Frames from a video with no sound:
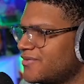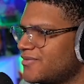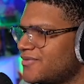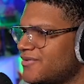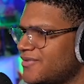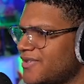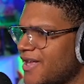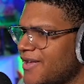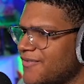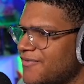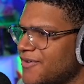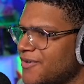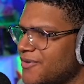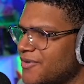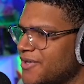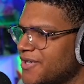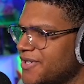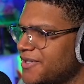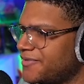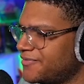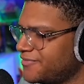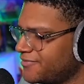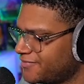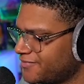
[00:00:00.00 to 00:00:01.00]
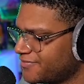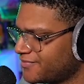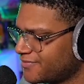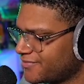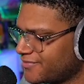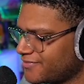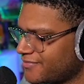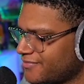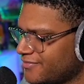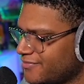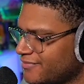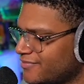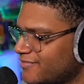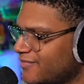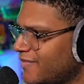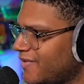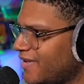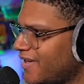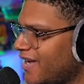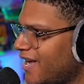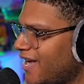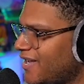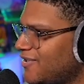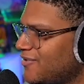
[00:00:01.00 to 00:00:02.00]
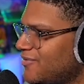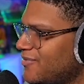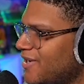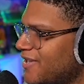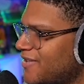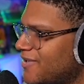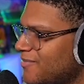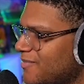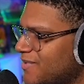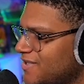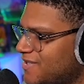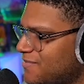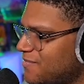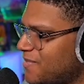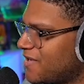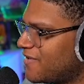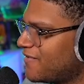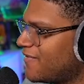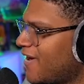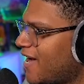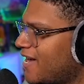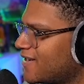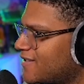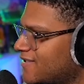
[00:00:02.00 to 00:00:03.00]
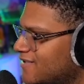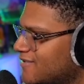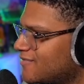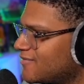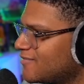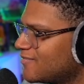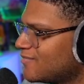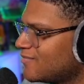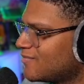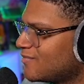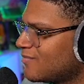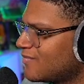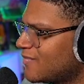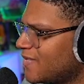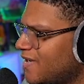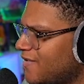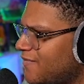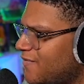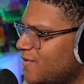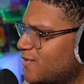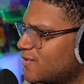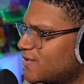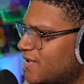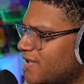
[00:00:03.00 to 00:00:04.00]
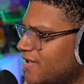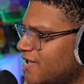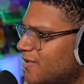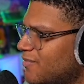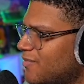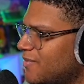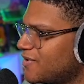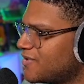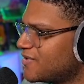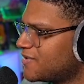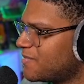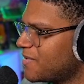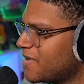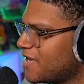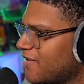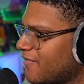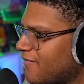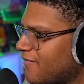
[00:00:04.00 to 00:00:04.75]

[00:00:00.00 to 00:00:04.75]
That felt good. I do nothing but speak facts. And it feels good when you're speaking